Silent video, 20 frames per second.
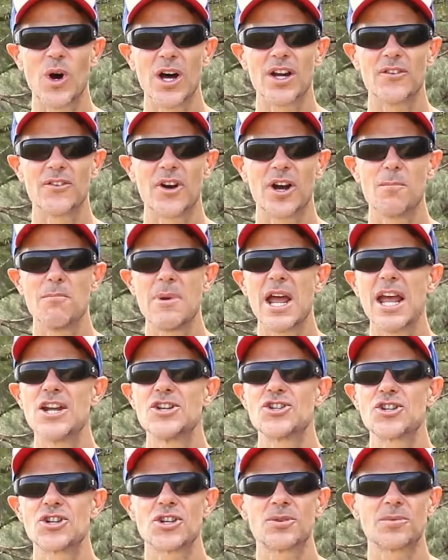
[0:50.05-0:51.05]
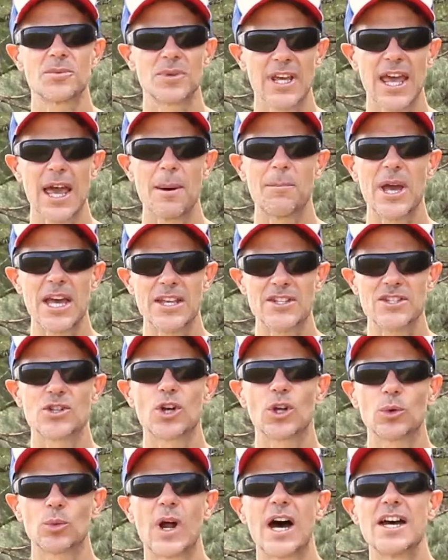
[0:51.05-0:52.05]
of our major campaigns is
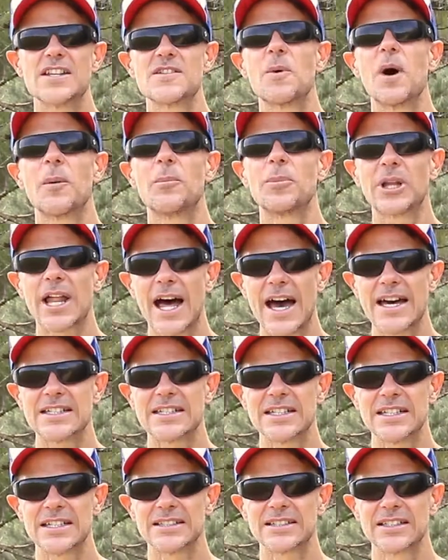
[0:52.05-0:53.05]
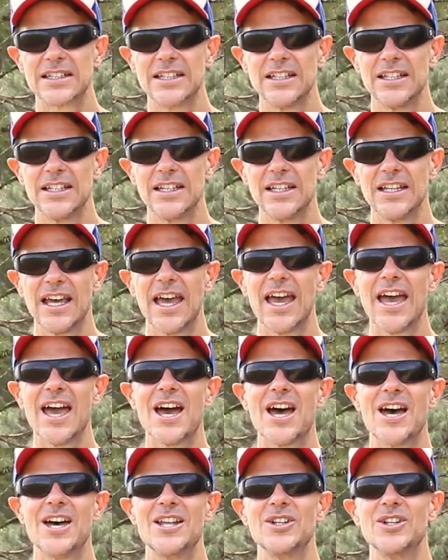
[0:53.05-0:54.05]
called Rise Above Plastics.
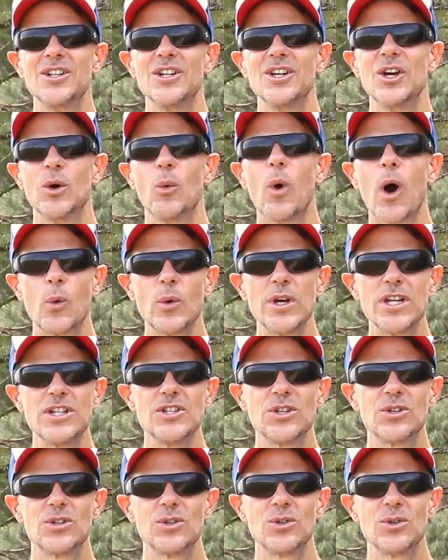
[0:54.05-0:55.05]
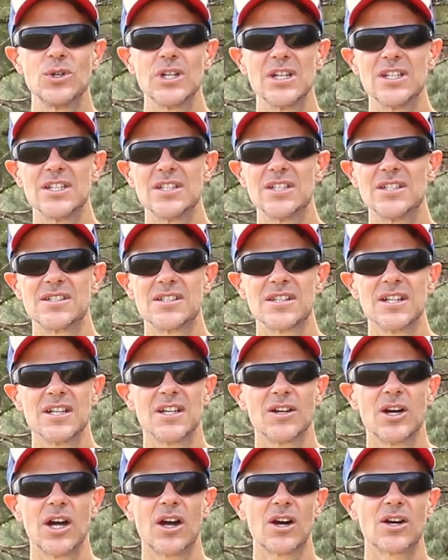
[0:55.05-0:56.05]
And what we do is
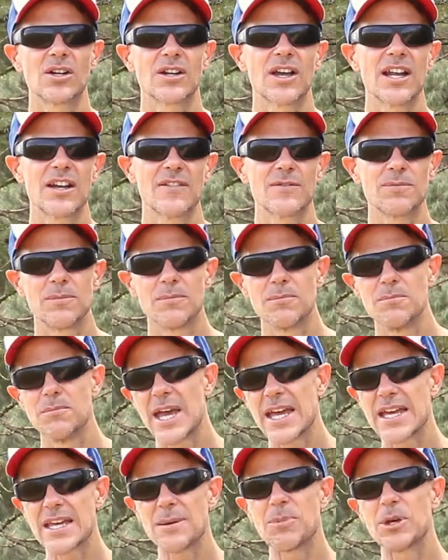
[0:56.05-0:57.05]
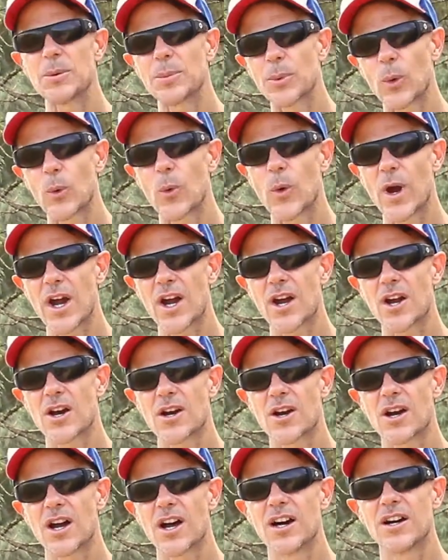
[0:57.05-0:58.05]
are kind of making people
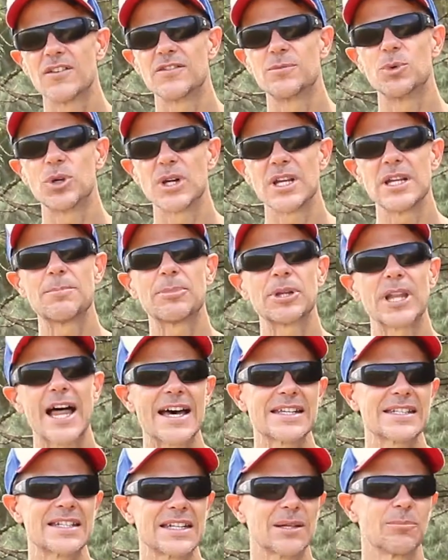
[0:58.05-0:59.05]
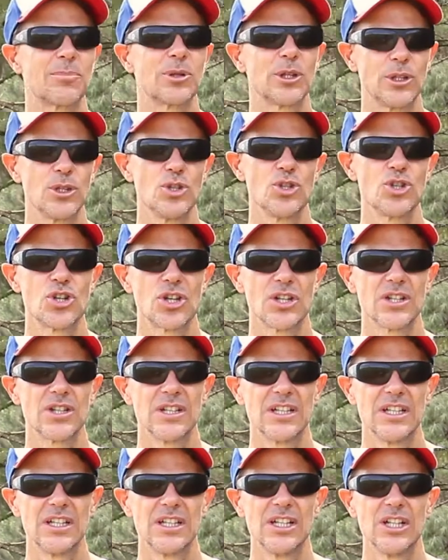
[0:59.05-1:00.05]
aware of marine plastic pollution,
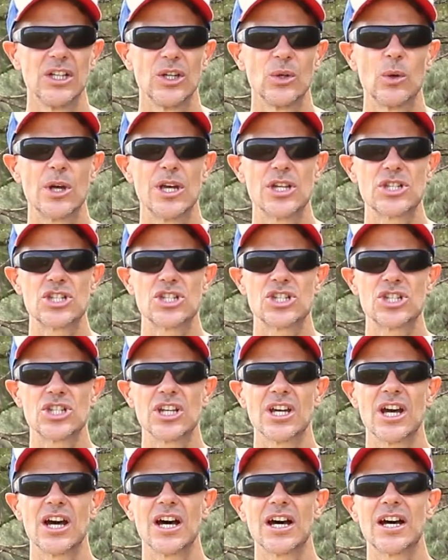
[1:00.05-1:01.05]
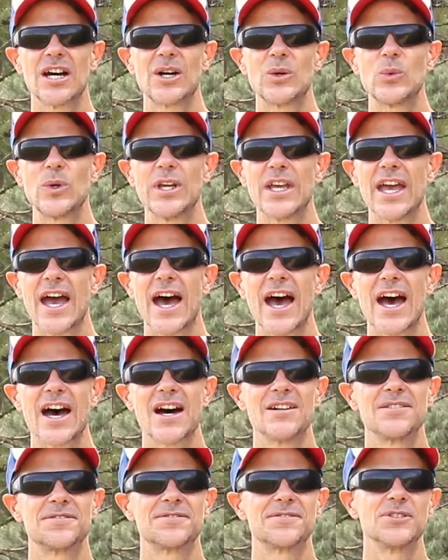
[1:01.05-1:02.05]
which uh, we
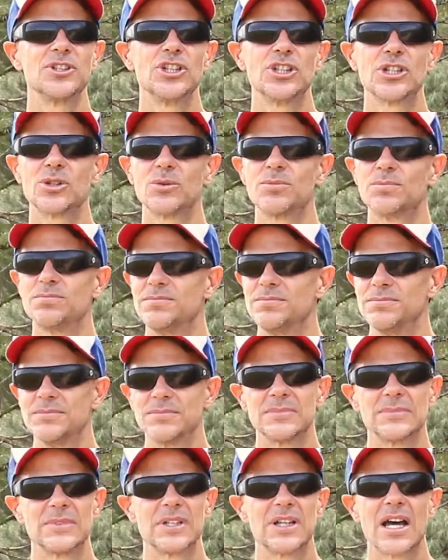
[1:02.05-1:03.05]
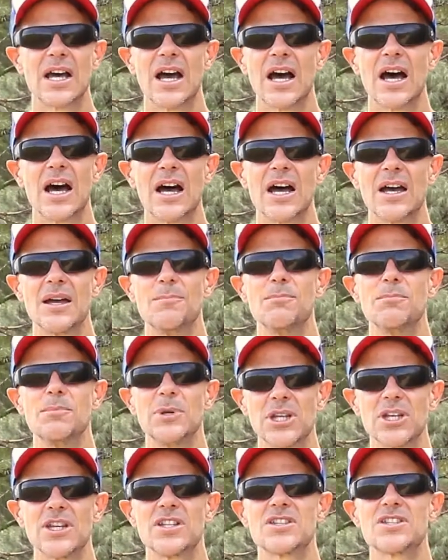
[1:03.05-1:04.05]
have, you know, millions